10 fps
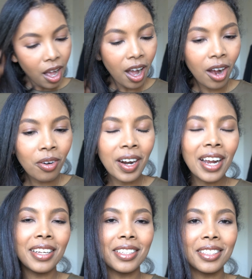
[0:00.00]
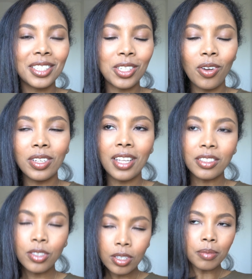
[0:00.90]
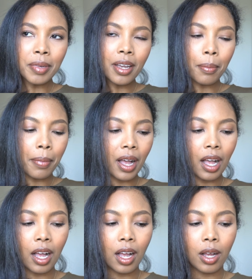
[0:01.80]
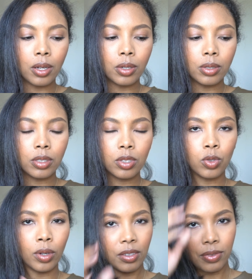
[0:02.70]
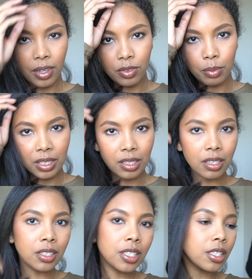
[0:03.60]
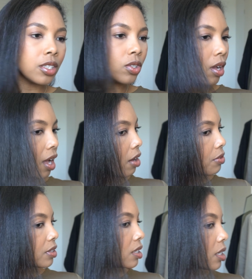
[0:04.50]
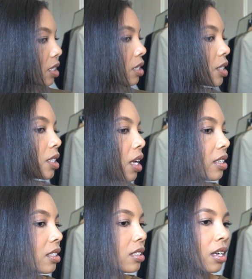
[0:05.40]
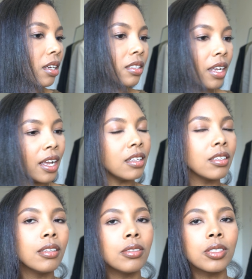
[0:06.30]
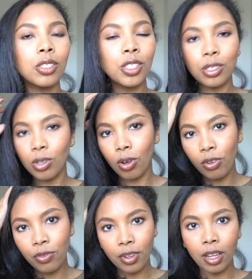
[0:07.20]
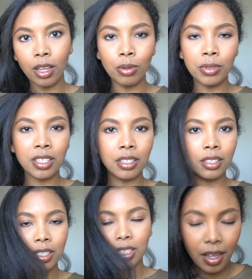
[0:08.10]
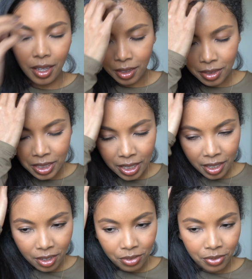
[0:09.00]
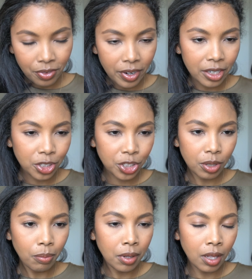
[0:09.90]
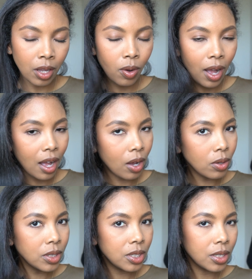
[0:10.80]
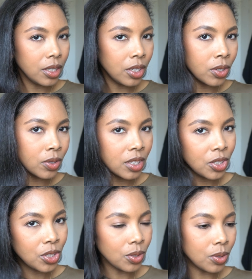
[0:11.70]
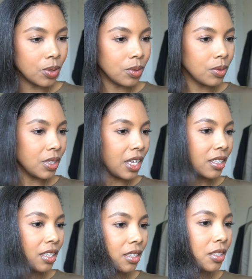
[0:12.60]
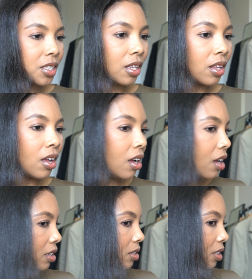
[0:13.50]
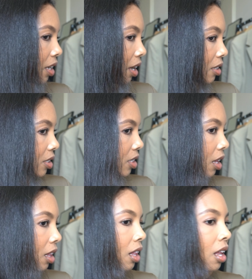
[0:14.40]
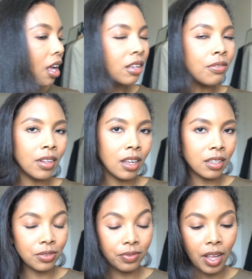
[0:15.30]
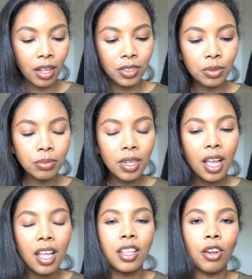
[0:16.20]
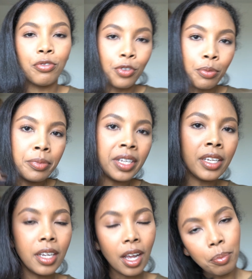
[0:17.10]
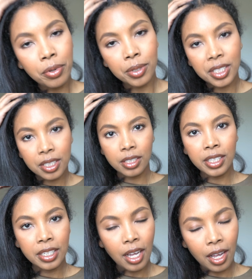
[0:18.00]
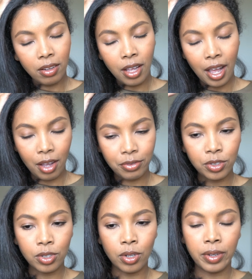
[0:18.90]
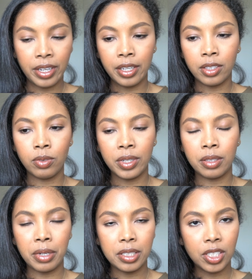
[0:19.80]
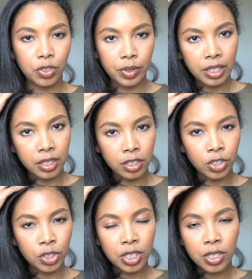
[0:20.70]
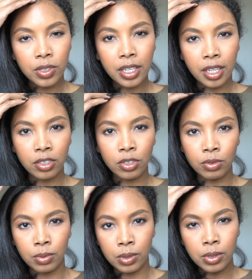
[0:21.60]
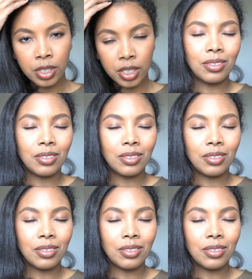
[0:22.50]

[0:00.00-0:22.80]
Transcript: All right, so that took me about 25 minutes to have this side done, and it looks so voluminous. It looks like a fresh blowout, you know, that you get at the salon. It has a lot of volume. Now for me personally, I'll have to go in with my straightener just to get the roots.